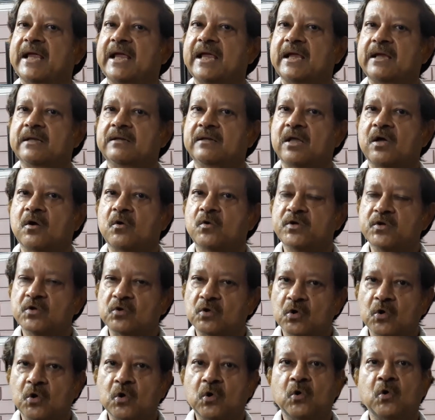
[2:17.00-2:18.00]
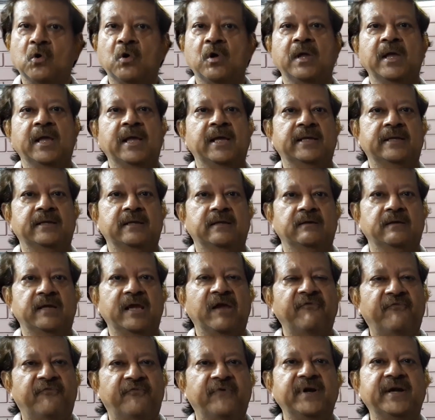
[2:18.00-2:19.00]
Now you know
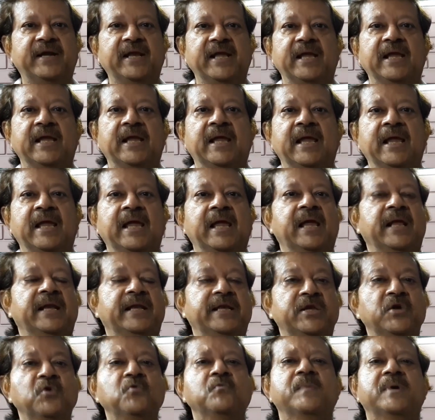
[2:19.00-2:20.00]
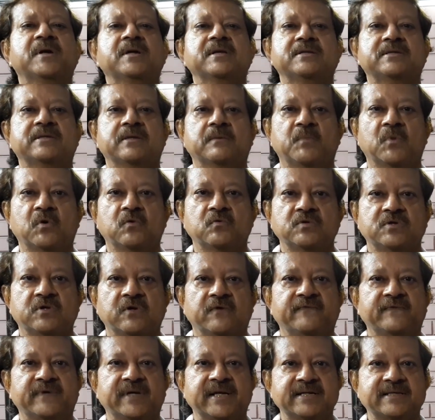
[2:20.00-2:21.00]
every day numerous amounts
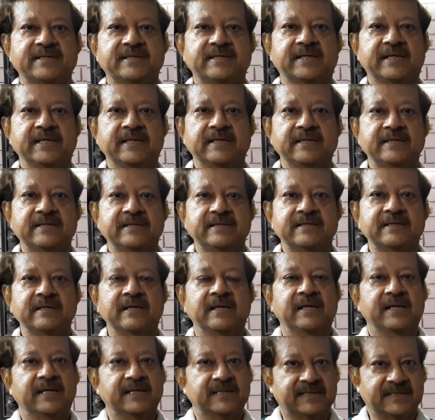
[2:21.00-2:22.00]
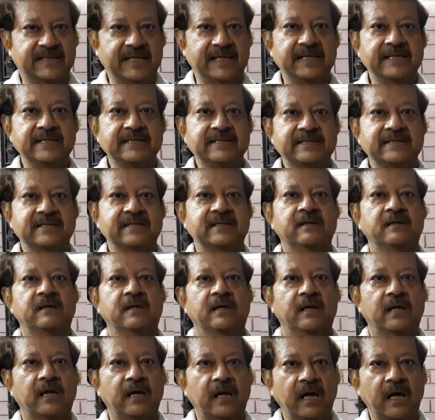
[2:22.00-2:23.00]
of dead skin cells
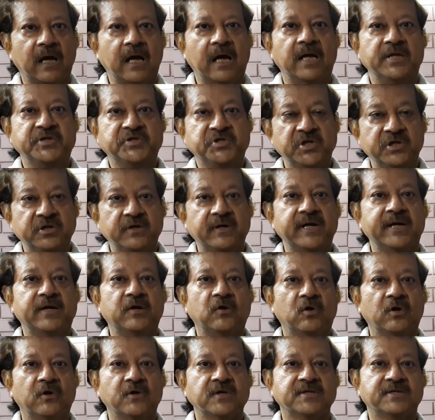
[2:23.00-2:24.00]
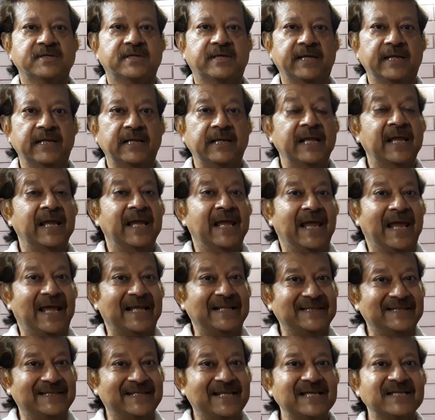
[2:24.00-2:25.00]
generate on our skin,
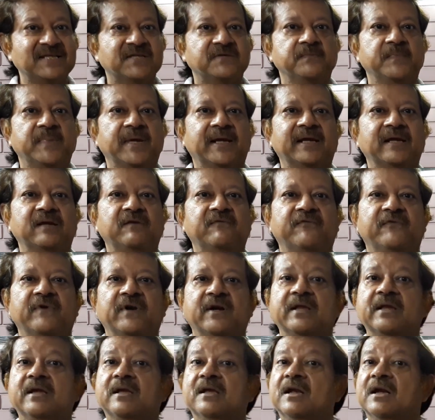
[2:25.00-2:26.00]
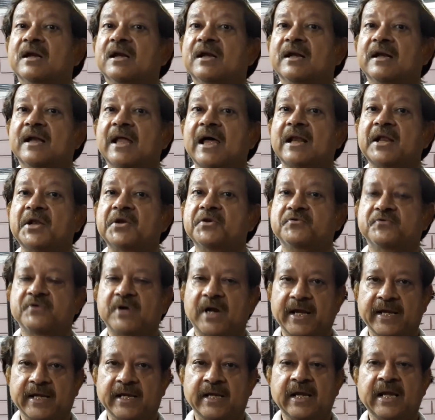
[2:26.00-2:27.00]
and thus make it very dull and
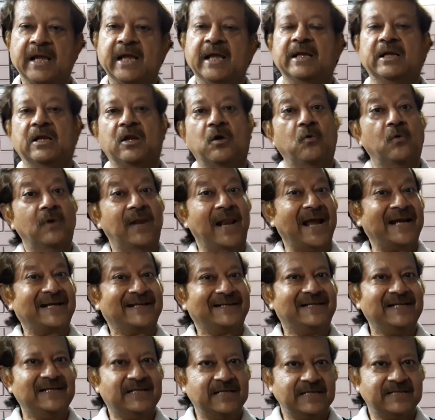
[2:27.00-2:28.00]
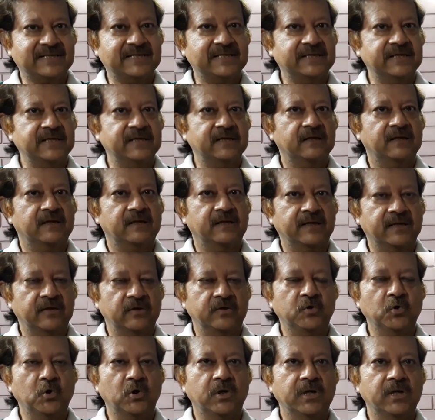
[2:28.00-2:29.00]
dry. Now lactic acid in
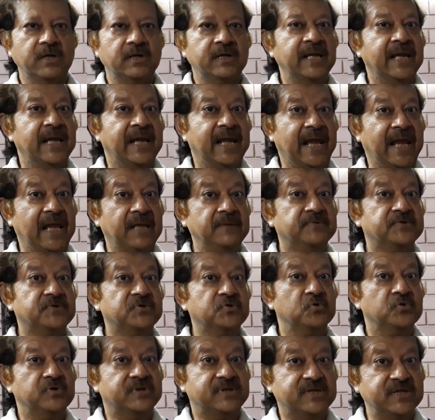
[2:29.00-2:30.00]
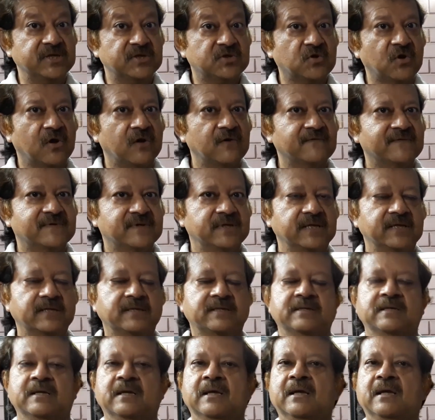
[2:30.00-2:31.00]
yogurt helps to dissolve
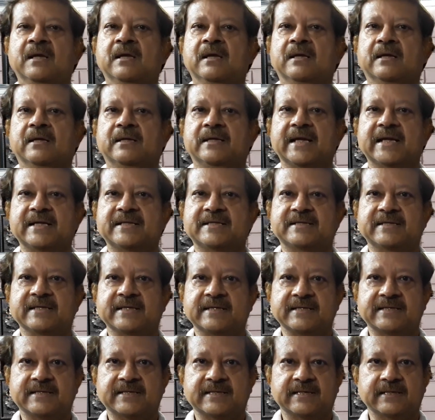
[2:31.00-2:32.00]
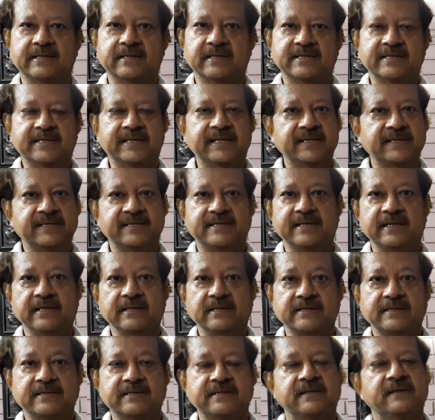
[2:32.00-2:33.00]
this dead skin
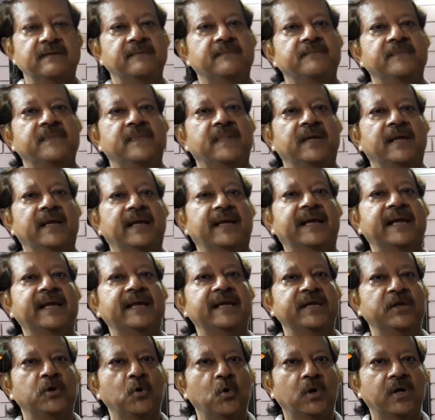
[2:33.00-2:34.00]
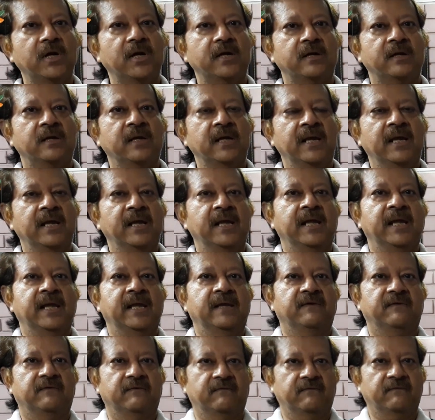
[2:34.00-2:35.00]
cells. Again, yogurt
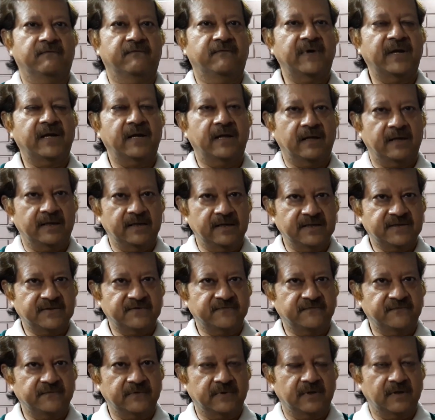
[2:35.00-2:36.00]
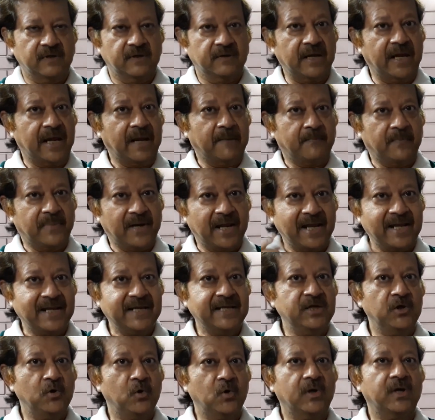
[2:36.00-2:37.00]
applying
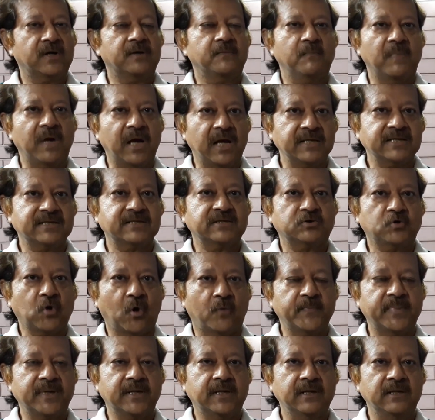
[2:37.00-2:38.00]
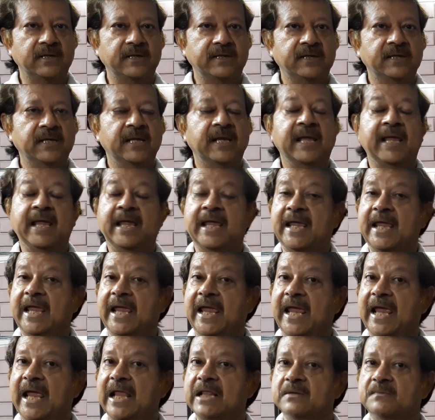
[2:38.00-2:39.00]
yogurt mask topically
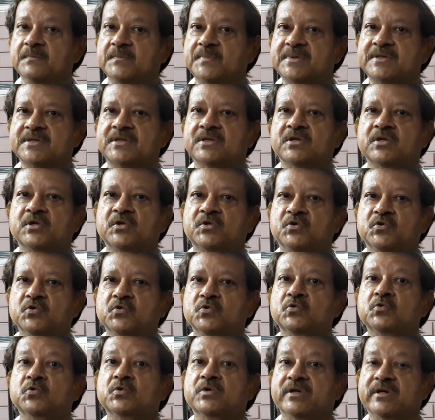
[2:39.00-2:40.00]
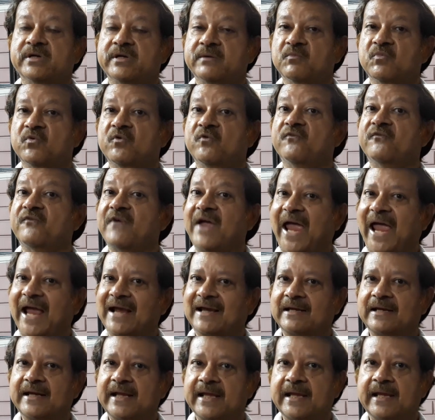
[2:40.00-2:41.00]
helps to remove
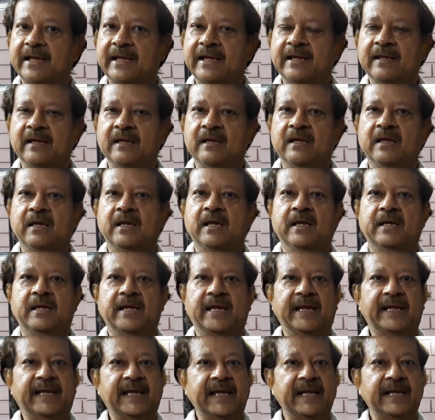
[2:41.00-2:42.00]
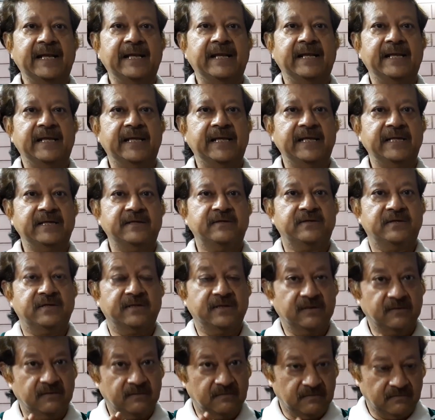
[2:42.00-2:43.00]
acne. Again, it
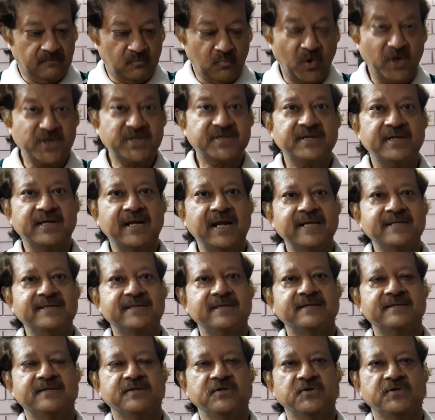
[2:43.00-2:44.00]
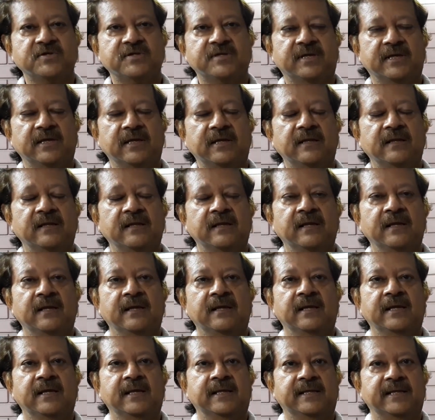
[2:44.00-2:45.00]
moisturizes your skin.
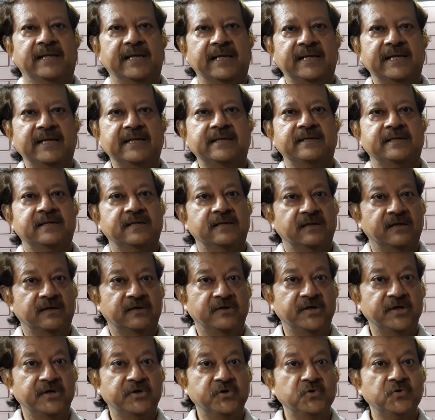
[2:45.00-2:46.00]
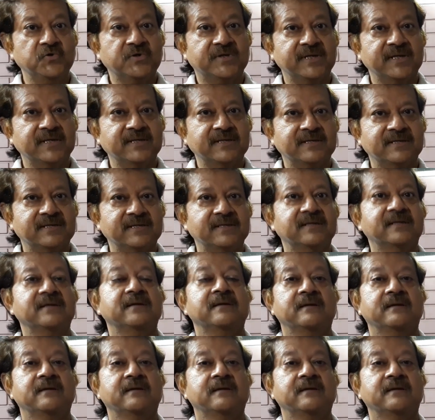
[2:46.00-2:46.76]
Then it reduces